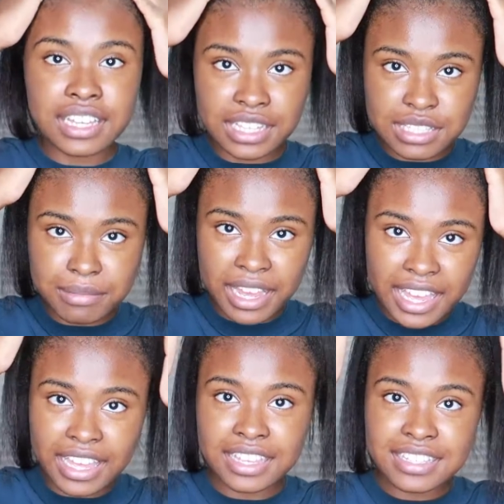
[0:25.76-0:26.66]
it's my
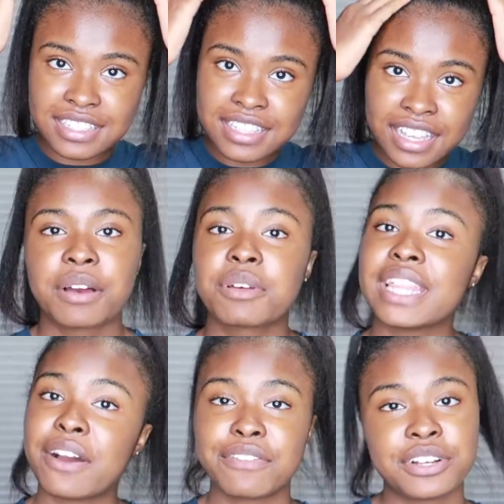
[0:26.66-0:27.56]
ex.
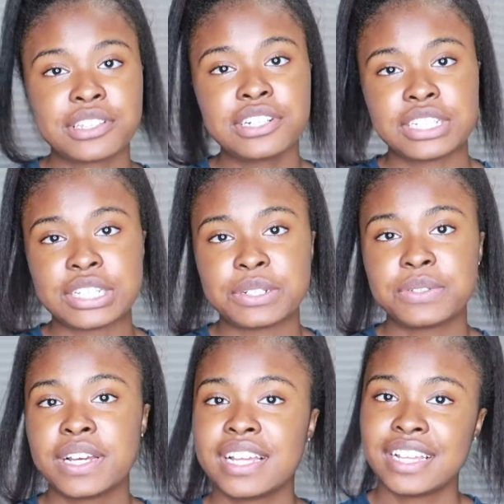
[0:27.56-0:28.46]
Without further
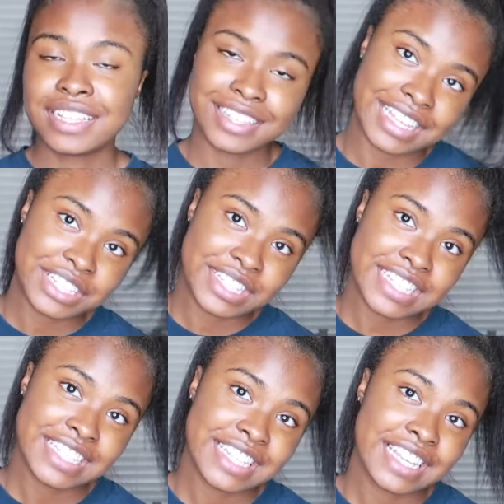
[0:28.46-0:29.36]
ado, let's
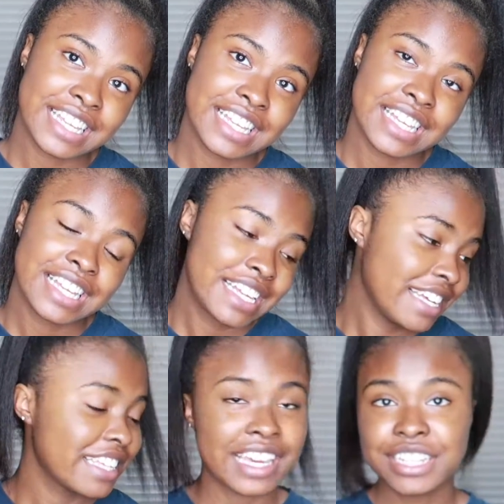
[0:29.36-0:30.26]
just
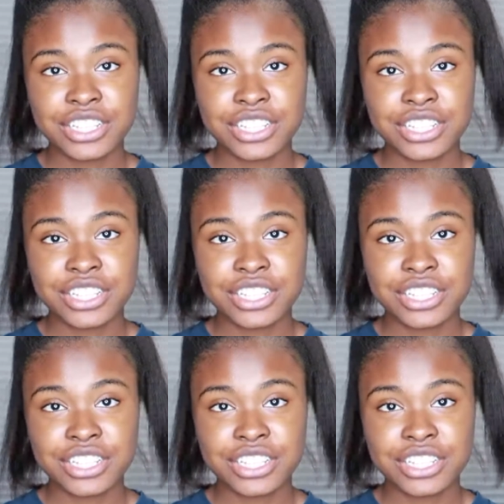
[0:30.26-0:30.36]
get